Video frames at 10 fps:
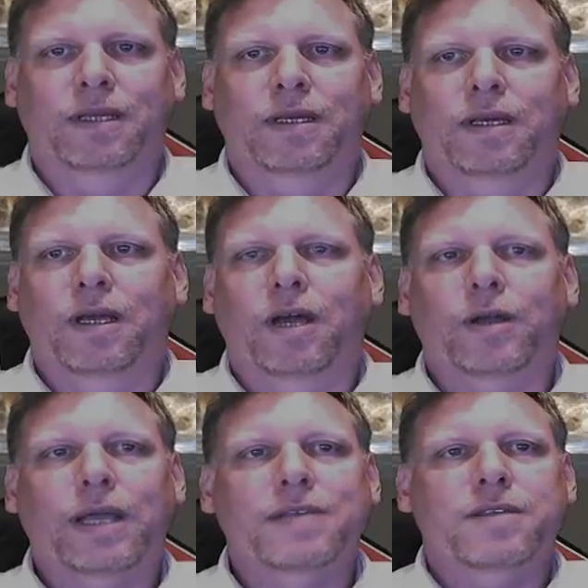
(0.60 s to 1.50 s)
Okay,
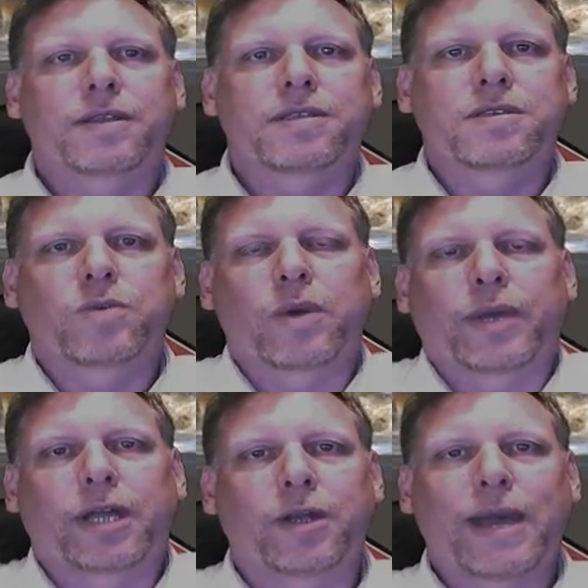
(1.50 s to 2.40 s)
so this is where we're going
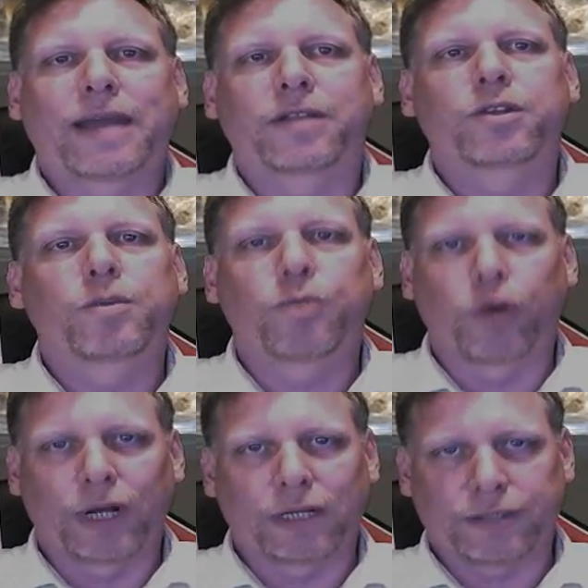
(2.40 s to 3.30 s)
to add a new
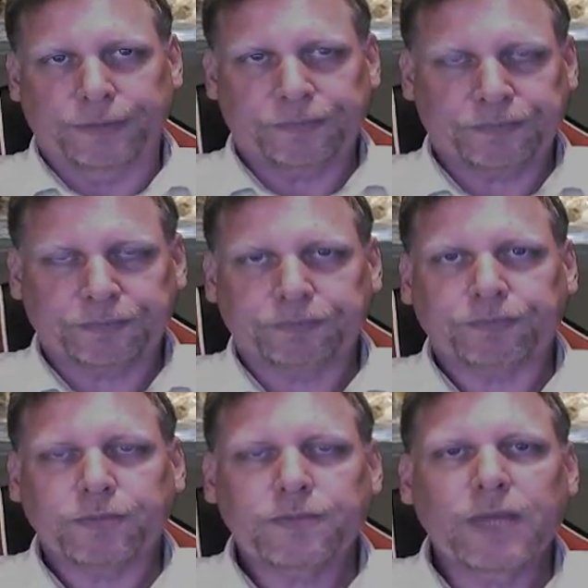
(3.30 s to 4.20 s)
product.
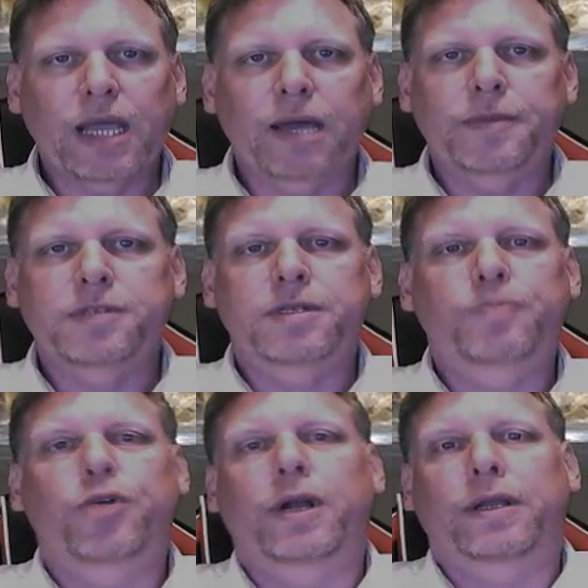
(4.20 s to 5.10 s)
And this is a
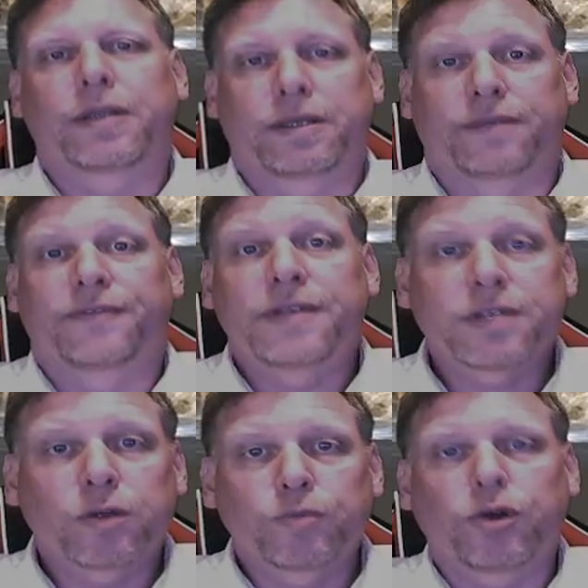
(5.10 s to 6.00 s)
product that's a physical
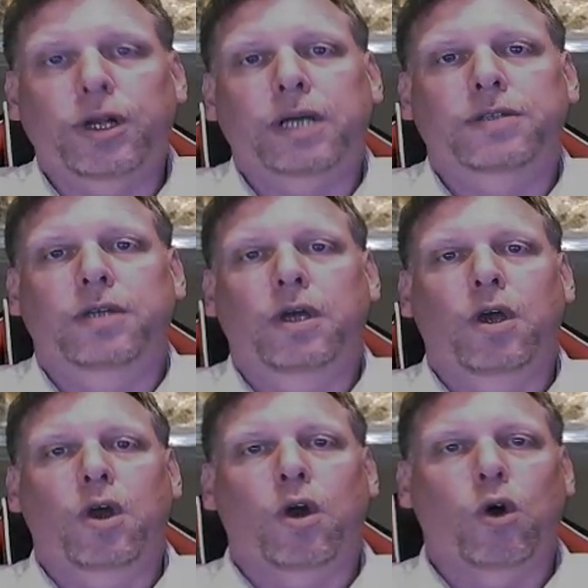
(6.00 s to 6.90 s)
product,
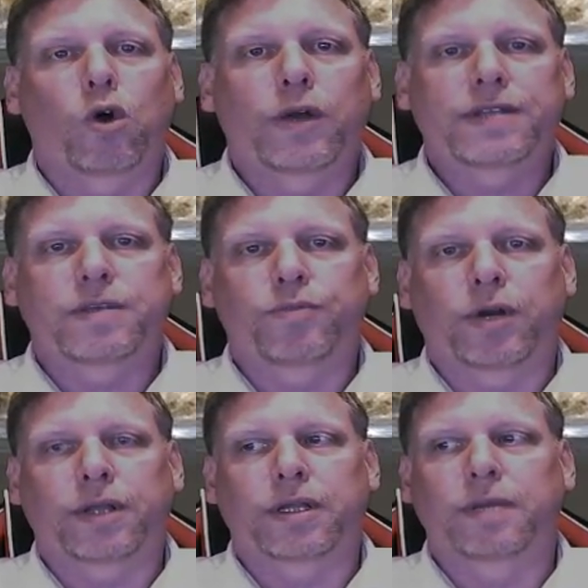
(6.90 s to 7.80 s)
or it's a product
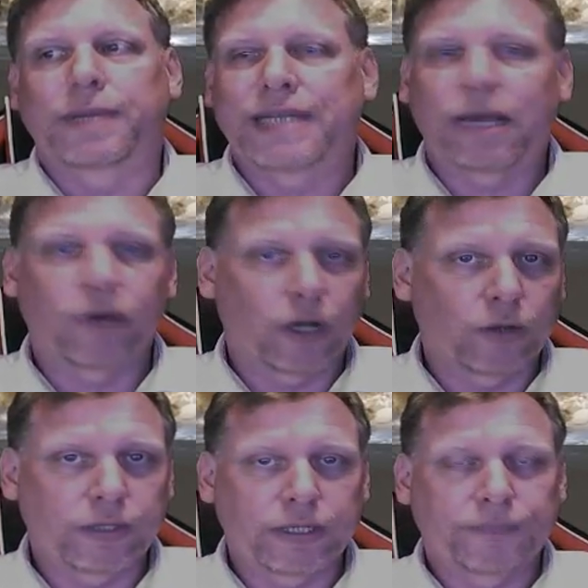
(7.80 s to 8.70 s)
that can be downloaded,
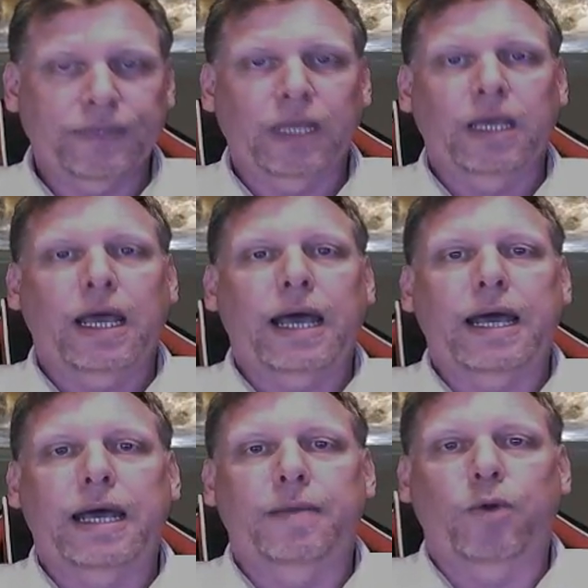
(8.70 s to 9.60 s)

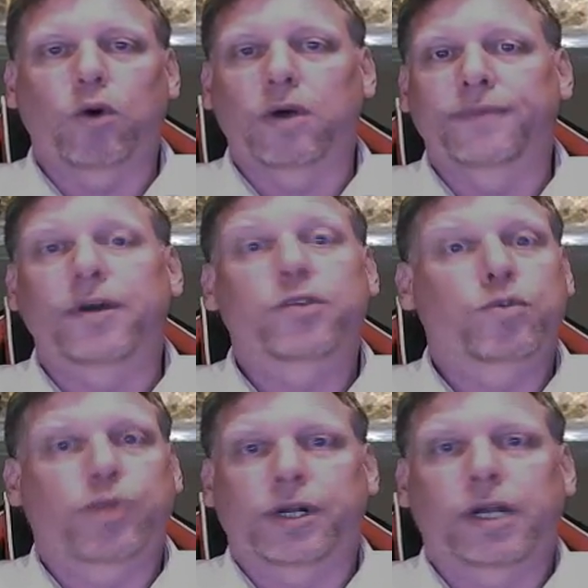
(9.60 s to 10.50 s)
or a virtual
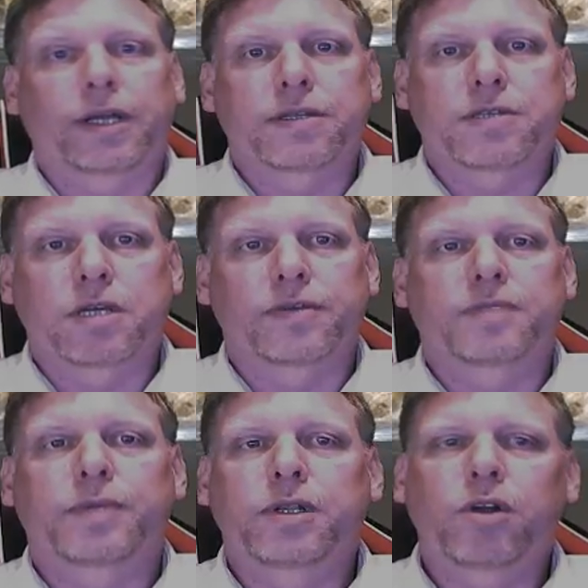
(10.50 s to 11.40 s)
product like a service, but
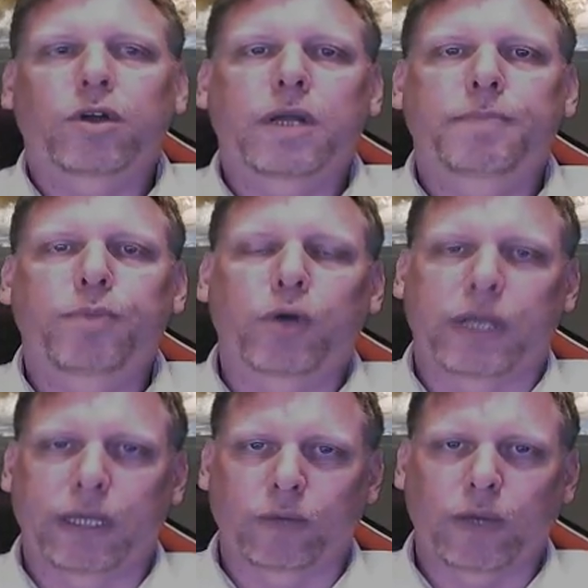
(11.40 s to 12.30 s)
not a
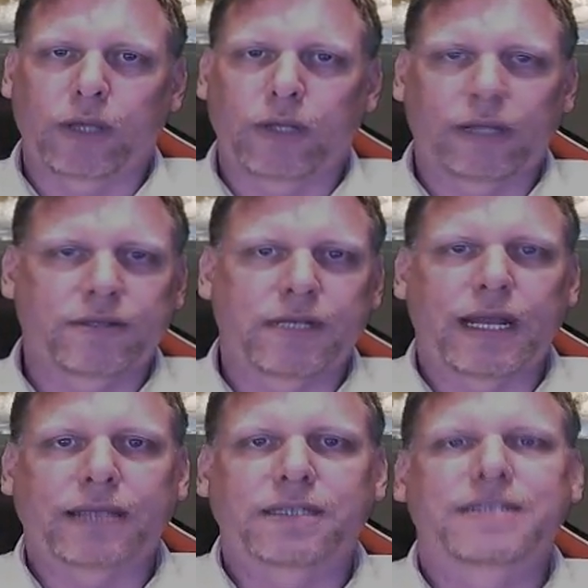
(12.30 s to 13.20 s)
booking where you select
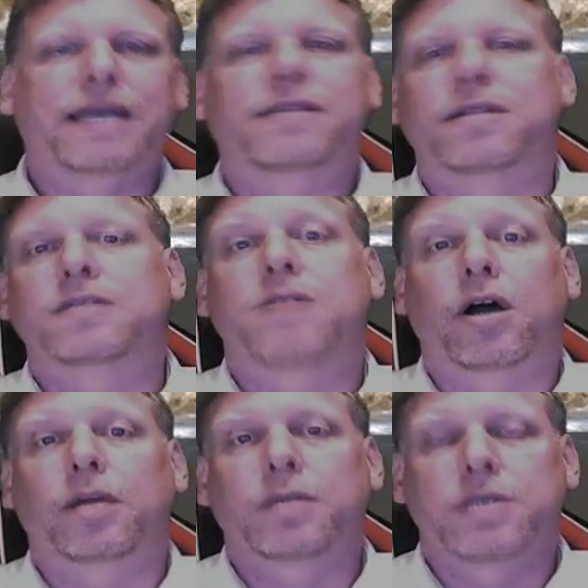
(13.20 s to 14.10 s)
a date and a time
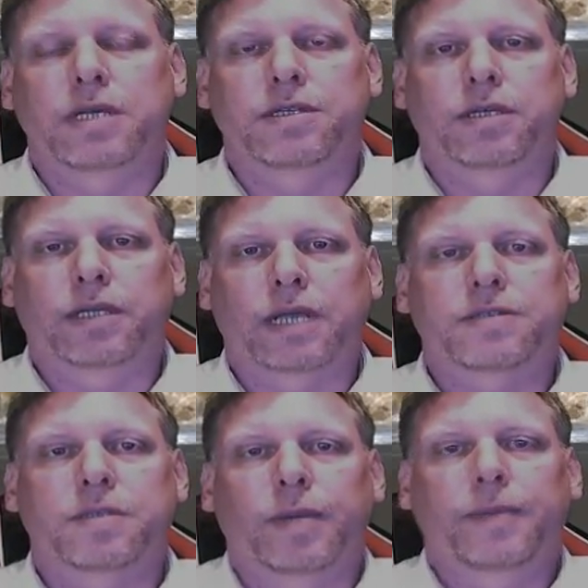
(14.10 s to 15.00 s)
as a
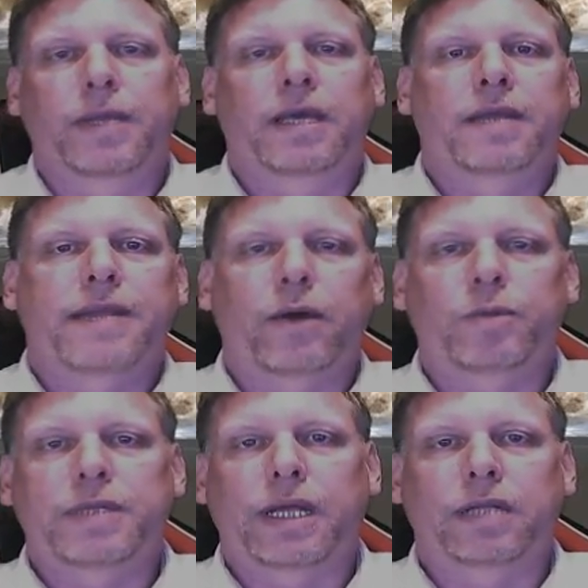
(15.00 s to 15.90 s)
customer. That would be
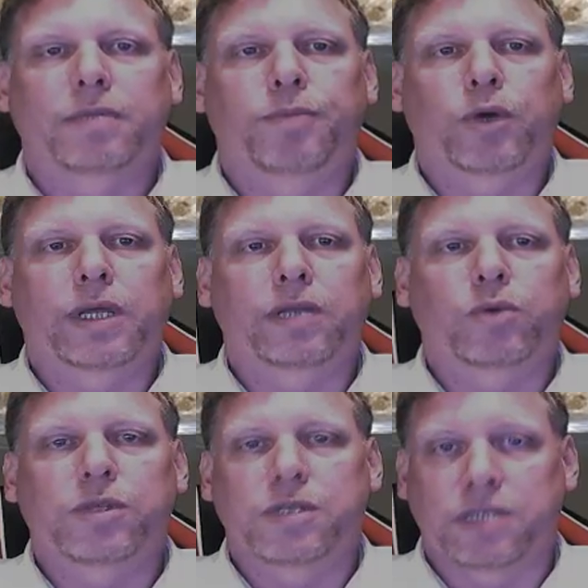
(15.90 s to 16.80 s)
done under bookings, which
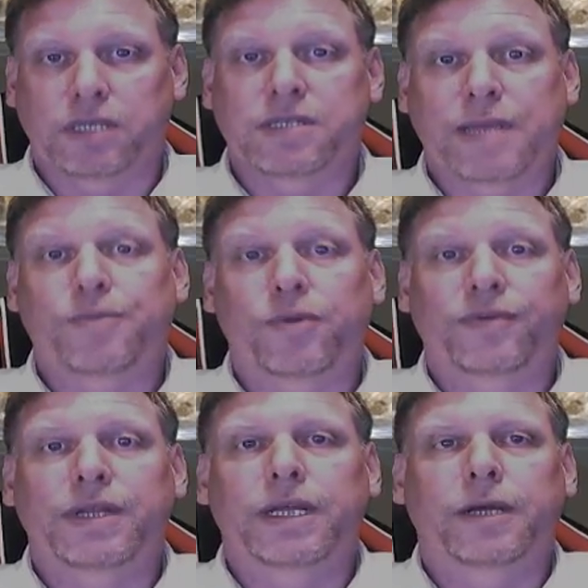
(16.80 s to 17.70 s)
is in a separate
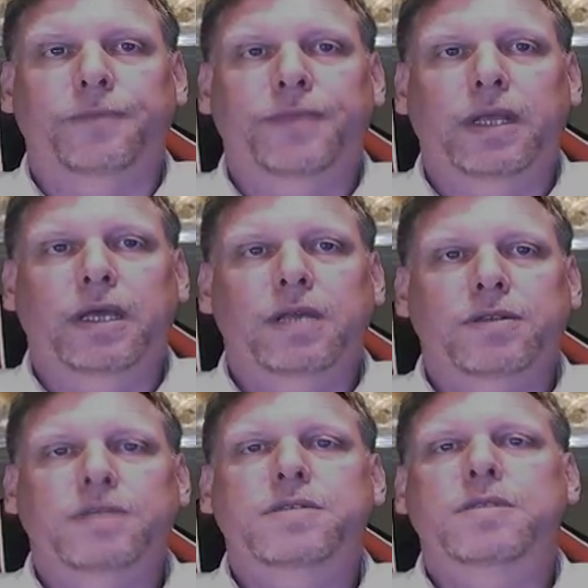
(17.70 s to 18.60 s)
video. So this
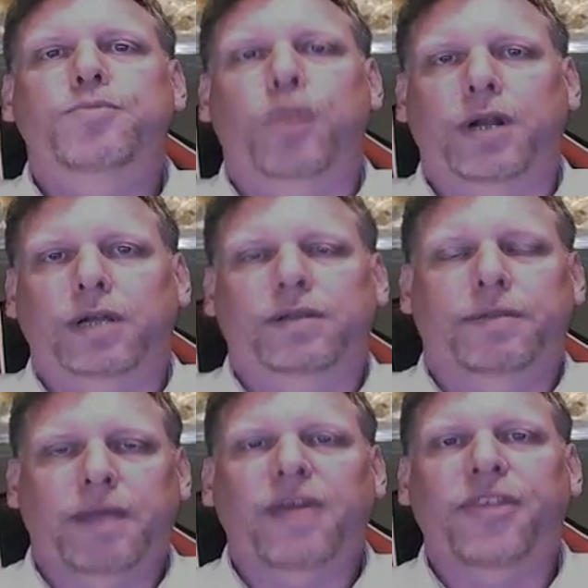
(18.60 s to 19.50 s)
is a product, a
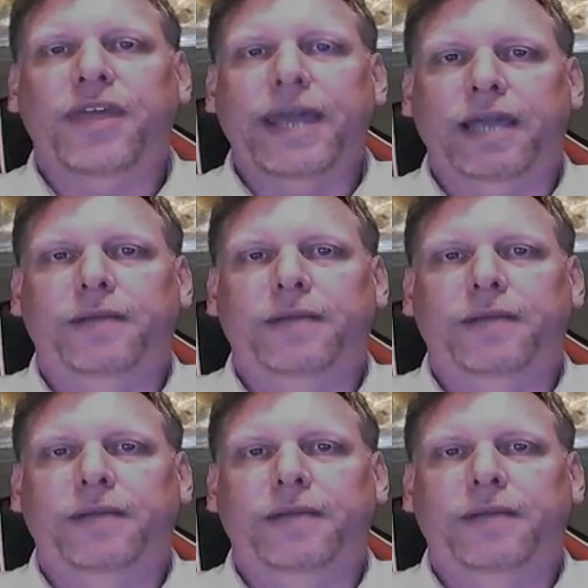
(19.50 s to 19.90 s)
thing.